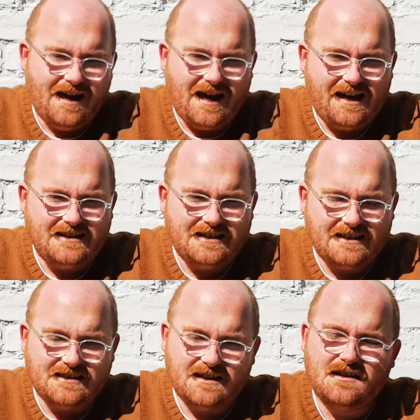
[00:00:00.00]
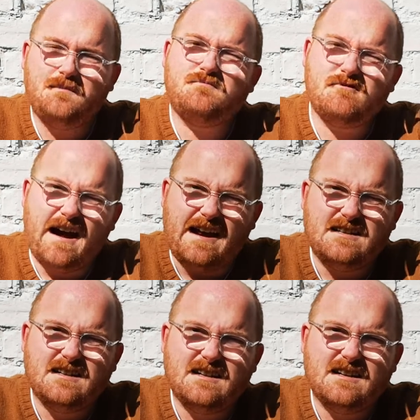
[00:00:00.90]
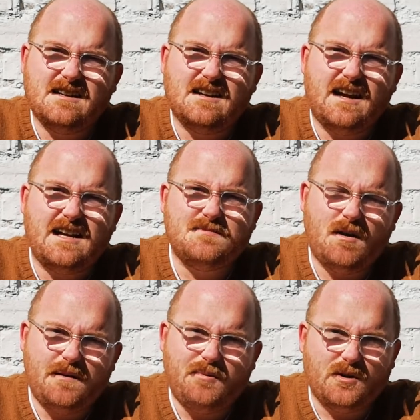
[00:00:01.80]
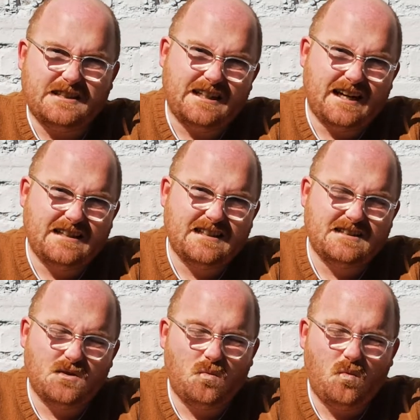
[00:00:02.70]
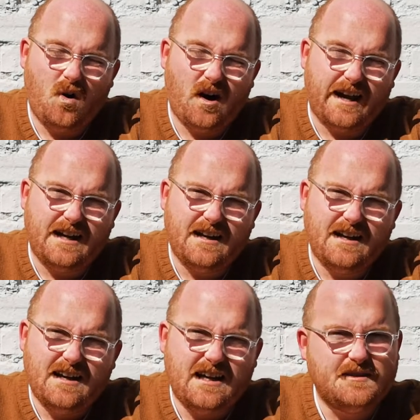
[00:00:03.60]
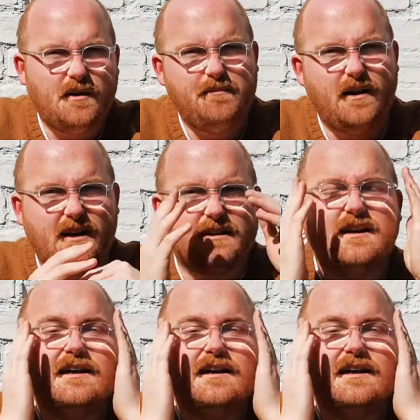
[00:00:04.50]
And he says, the bread is my body. And he says, the wine is my blood.